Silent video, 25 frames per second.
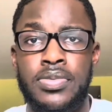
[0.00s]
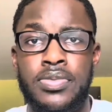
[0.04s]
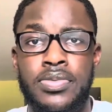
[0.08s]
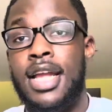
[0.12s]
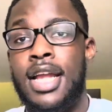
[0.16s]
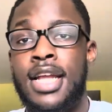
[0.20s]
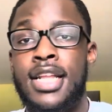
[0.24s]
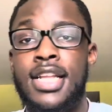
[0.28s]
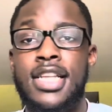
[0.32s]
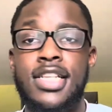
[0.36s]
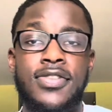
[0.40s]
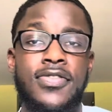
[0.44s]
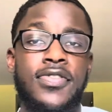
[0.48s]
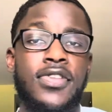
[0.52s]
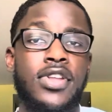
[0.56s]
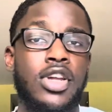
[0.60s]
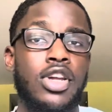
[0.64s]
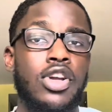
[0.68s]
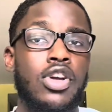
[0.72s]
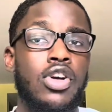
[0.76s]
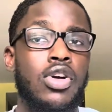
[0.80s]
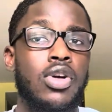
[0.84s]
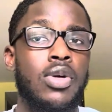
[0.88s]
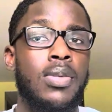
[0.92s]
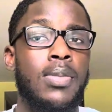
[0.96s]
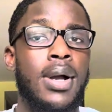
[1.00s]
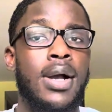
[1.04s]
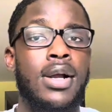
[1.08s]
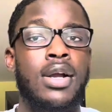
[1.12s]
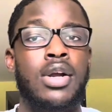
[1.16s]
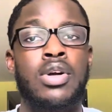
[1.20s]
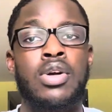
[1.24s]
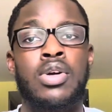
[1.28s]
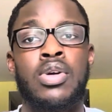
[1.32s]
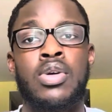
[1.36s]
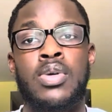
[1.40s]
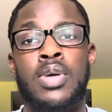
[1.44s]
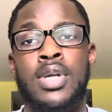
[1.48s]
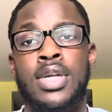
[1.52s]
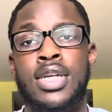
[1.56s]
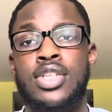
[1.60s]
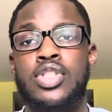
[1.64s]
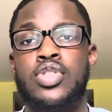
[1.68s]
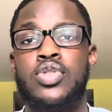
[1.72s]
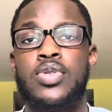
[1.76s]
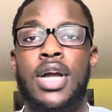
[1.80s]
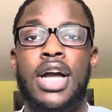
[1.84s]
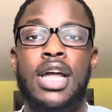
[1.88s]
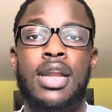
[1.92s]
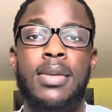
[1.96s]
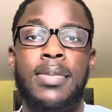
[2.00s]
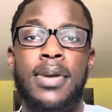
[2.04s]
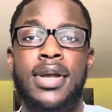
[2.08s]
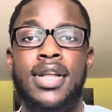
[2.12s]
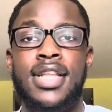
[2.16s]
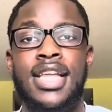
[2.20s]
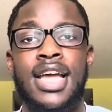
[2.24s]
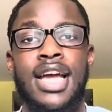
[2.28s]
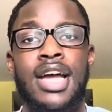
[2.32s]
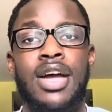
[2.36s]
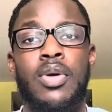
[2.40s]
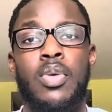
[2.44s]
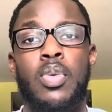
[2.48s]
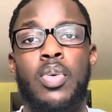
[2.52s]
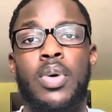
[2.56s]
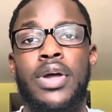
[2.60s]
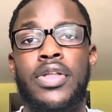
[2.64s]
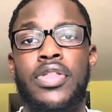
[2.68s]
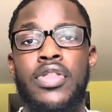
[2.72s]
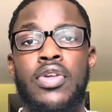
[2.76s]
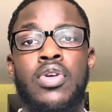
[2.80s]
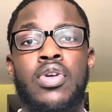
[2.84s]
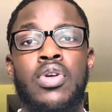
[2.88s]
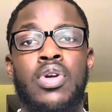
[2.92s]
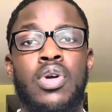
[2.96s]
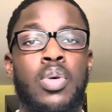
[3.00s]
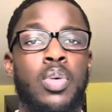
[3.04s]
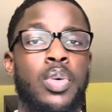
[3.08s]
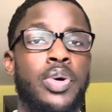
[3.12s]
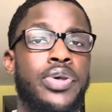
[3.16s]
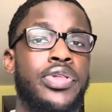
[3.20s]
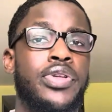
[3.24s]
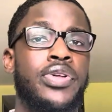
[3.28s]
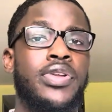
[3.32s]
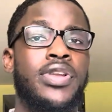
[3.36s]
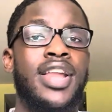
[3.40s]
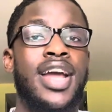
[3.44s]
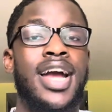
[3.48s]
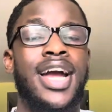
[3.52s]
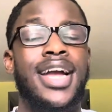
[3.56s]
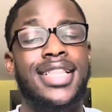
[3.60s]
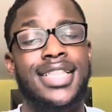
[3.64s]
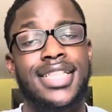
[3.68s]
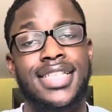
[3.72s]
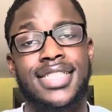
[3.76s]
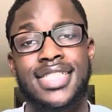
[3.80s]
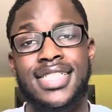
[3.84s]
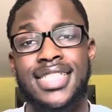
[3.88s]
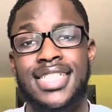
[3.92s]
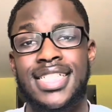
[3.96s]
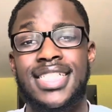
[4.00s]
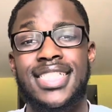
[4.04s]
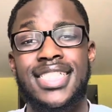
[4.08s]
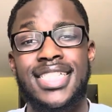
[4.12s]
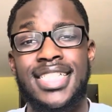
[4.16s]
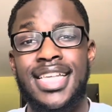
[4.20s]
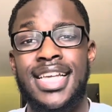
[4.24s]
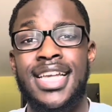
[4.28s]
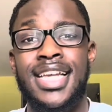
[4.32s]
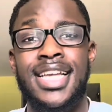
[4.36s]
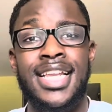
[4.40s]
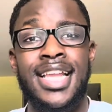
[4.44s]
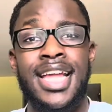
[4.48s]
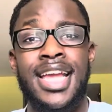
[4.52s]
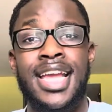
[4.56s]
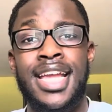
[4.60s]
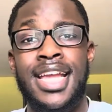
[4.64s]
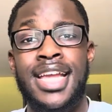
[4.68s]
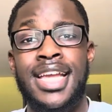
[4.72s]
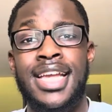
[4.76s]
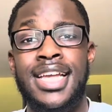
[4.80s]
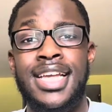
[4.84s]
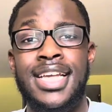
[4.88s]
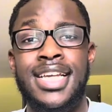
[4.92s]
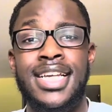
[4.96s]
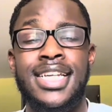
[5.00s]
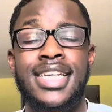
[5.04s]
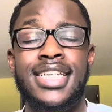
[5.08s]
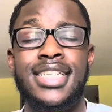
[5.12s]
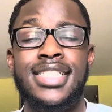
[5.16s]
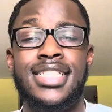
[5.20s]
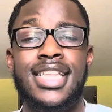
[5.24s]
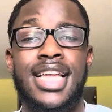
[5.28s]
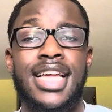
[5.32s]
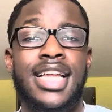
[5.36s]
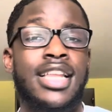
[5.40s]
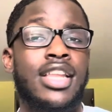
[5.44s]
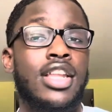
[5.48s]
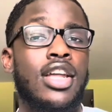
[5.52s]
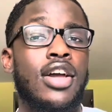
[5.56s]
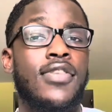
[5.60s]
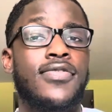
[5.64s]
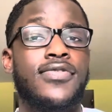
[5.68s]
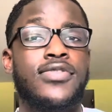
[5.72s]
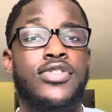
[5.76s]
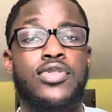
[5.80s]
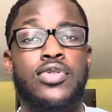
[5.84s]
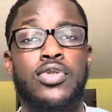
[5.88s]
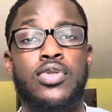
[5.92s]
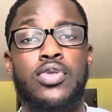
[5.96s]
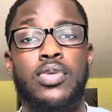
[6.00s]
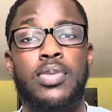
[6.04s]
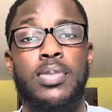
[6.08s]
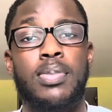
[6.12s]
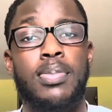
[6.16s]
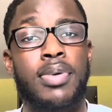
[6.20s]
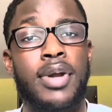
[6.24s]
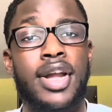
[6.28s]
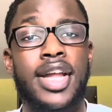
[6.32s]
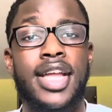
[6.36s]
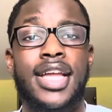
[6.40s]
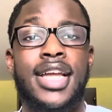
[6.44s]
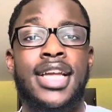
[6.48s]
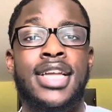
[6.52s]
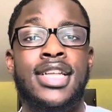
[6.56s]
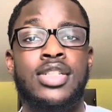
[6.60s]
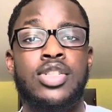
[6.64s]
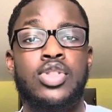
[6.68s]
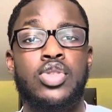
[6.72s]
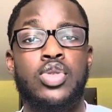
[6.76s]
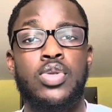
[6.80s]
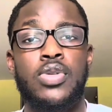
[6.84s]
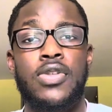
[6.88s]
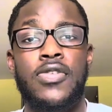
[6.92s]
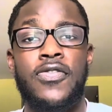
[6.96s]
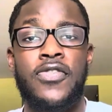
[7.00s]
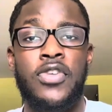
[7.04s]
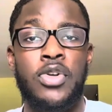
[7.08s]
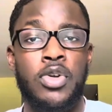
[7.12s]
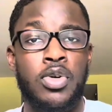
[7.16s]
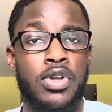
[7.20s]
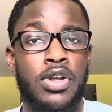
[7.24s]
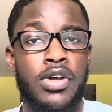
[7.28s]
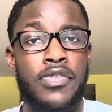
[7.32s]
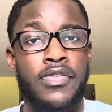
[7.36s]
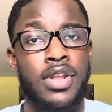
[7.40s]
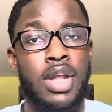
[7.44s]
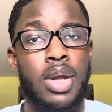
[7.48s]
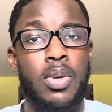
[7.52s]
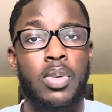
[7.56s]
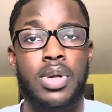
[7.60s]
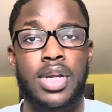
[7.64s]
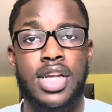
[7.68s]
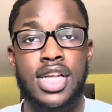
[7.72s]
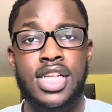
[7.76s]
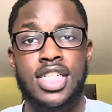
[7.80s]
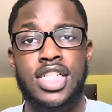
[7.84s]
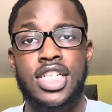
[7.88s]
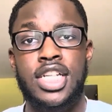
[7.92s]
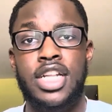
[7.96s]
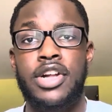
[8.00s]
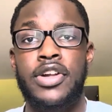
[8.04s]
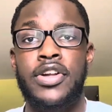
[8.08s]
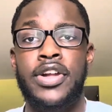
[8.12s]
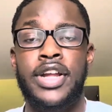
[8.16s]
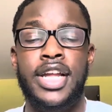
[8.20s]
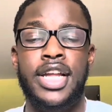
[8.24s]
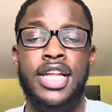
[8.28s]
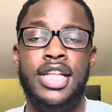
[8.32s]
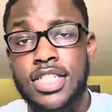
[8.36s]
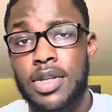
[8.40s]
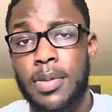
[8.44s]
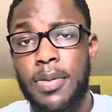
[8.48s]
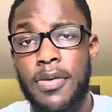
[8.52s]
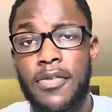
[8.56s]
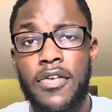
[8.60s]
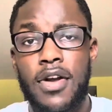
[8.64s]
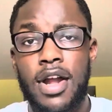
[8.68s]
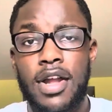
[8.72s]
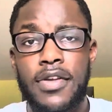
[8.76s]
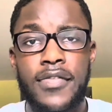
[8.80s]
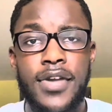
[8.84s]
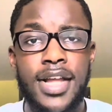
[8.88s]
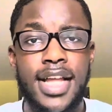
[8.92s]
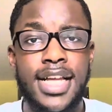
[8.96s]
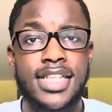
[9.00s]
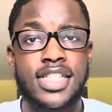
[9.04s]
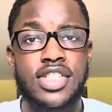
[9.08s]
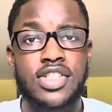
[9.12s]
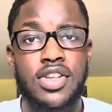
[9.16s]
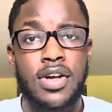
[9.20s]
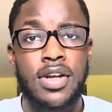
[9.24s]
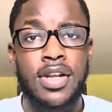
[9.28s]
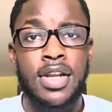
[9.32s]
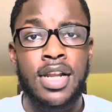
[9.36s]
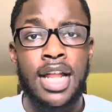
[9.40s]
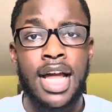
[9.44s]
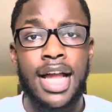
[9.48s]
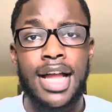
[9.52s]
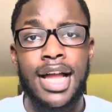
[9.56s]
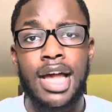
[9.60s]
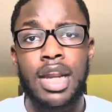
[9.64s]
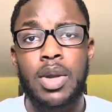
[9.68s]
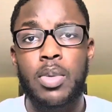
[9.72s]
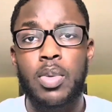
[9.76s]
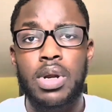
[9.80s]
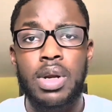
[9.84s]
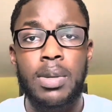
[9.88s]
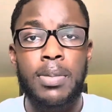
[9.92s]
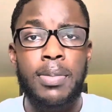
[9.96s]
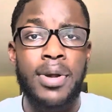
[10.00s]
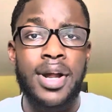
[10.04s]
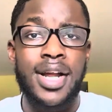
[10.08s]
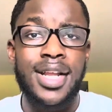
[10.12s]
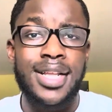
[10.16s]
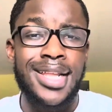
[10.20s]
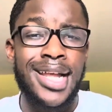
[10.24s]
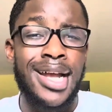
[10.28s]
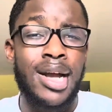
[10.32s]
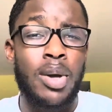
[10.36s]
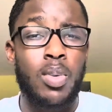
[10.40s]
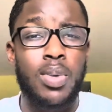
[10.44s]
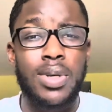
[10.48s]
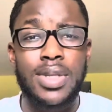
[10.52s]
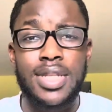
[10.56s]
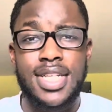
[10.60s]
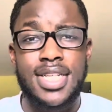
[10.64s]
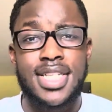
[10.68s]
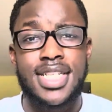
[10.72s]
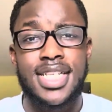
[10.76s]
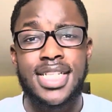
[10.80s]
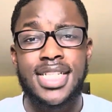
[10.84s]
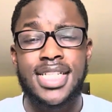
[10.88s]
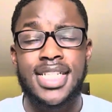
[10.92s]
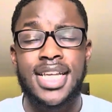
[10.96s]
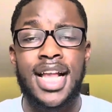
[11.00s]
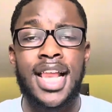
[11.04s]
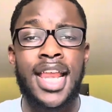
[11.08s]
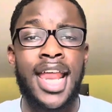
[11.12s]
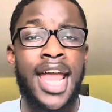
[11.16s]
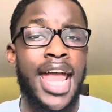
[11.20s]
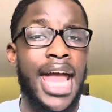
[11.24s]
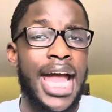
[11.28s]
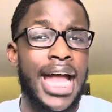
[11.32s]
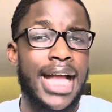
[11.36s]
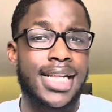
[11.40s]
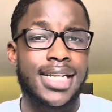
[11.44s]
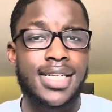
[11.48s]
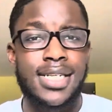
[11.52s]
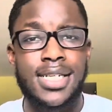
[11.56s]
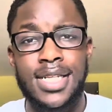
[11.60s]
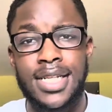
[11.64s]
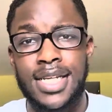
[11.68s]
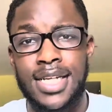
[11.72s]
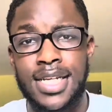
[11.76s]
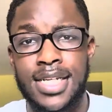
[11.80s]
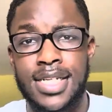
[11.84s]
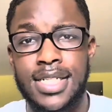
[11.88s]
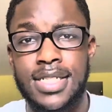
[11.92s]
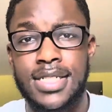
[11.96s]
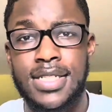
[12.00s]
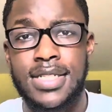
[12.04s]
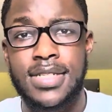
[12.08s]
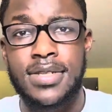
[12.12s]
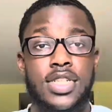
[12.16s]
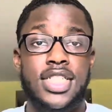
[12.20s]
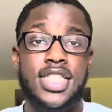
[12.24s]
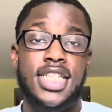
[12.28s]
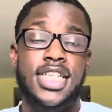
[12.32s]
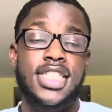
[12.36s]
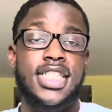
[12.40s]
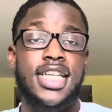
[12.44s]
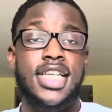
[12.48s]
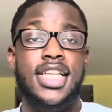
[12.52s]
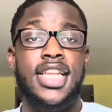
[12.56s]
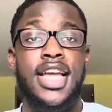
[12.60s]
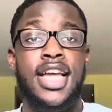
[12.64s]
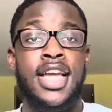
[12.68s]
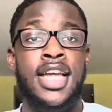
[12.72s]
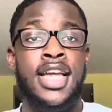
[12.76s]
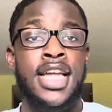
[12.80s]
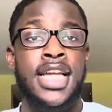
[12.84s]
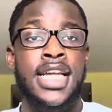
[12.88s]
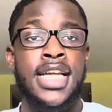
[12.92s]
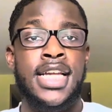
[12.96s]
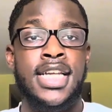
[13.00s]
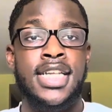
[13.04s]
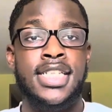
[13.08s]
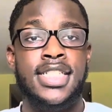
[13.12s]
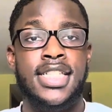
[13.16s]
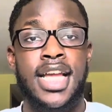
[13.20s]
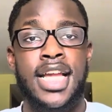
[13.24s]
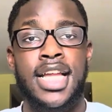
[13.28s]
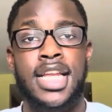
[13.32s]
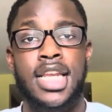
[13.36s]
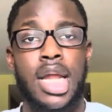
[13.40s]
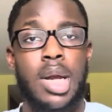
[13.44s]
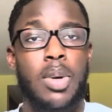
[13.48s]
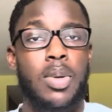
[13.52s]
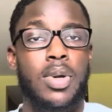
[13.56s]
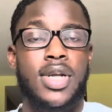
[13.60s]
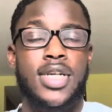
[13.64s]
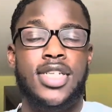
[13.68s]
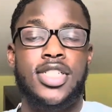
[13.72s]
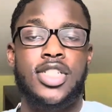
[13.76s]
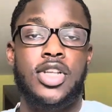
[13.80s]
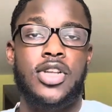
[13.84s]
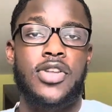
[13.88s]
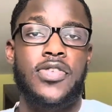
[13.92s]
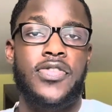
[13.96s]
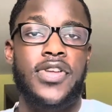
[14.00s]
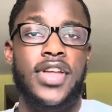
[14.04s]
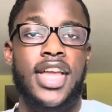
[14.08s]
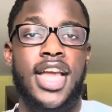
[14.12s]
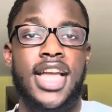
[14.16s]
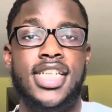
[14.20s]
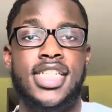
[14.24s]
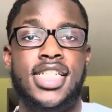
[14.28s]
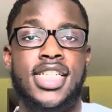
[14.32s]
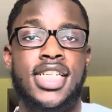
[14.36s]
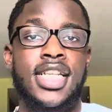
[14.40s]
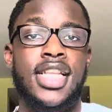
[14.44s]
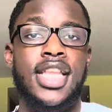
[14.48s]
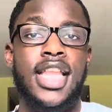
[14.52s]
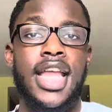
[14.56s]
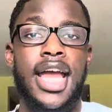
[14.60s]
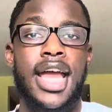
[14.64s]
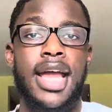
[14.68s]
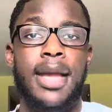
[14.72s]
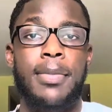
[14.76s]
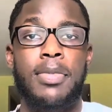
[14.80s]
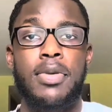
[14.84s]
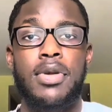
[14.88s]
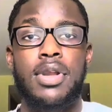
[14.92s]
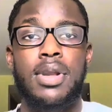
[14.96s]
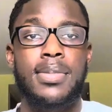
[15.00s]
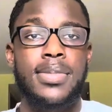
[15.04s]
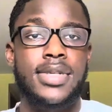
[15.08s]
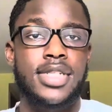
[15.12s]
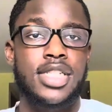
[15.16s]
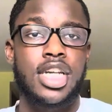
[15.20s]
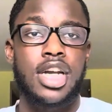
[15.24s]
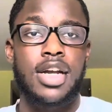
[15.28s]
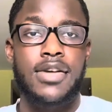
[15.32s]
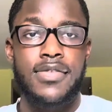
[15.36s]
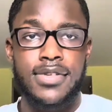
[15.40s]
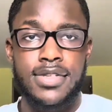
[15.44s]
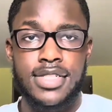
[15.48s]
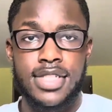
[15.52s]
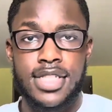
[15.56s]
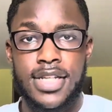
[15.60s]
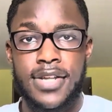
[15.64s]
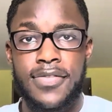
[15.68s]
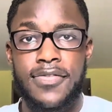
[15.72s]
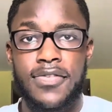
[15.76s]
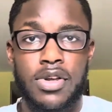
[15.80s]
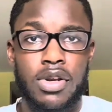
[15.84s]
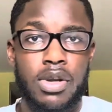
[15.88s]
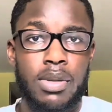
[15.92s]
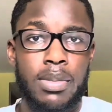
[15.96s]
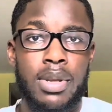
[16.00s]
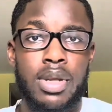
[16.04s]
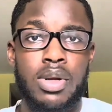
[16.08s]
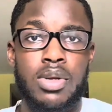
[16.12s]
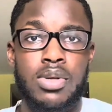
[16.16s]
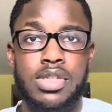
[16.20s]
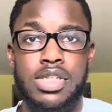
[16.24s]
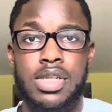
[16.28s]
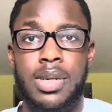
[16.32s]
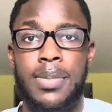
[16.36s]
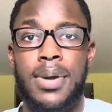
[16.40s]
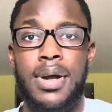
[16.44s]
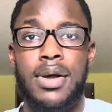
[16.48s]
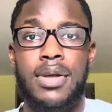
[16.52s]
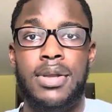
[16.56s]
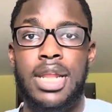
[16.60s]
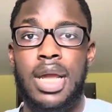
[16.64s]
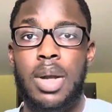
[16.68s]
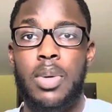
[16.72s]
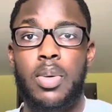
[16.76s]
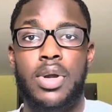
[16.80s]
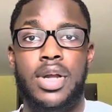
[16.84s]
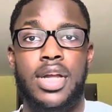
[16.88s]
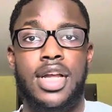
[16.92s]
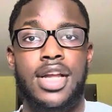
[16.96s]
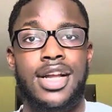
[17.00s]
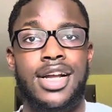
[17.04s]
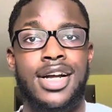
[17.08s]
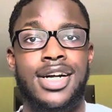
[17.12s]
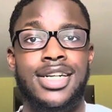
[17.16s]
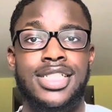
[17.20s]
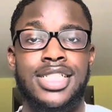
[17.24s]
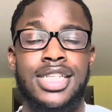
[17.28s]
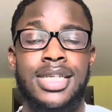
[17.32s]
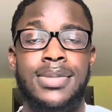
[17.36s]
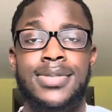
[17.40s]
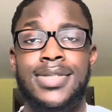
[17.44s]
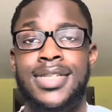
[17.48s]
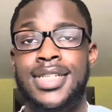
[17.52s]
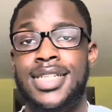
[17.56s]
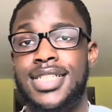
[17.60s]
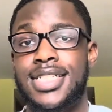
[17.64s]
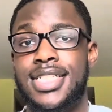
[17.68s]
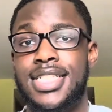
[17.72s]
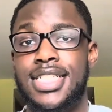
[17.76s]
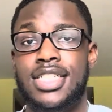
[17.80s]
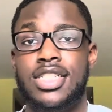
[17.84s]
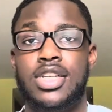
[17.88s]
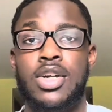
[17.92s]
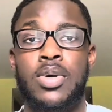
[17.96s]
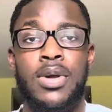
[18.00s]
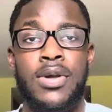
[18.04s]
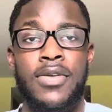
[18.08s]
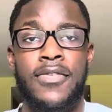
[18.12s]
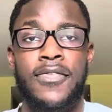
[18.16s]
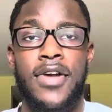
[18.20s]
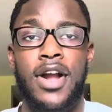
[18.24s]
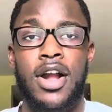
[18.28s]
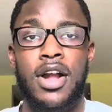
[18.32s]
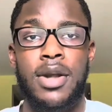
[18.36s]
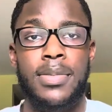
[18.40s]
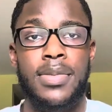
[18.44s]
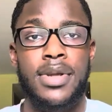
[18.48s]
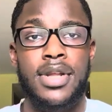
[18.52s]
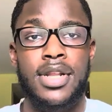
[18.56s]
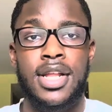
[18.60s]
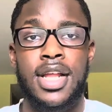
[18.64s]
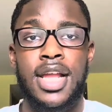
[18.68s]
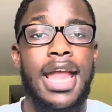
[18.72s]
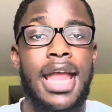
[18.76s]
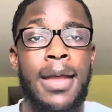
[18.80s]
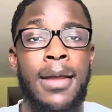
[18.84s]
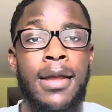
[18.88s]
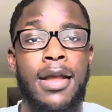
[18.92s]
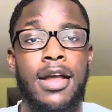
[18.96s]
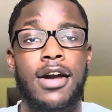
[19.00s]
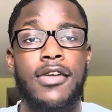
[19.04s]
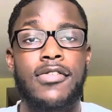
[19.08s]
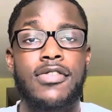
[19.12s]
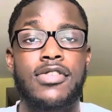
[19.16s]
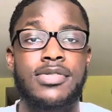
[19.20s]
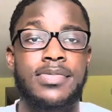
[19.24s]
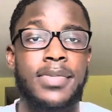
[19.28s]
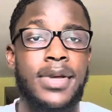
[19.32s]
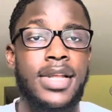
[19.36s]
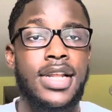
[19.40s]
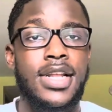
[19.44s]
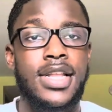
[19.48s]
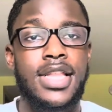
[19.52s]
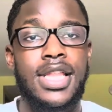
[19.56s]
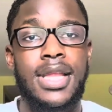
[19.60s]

In this video, my goal is to kind of break down whether or whether or not the CCNA is enough to break into the field of network engineering. And so before I even get started, I kind of want to break down what the CCNA actually is. The CCNA is a networking certification that pretty much covers the fundamentals about networking concepts in the Cisco environment. It covers many of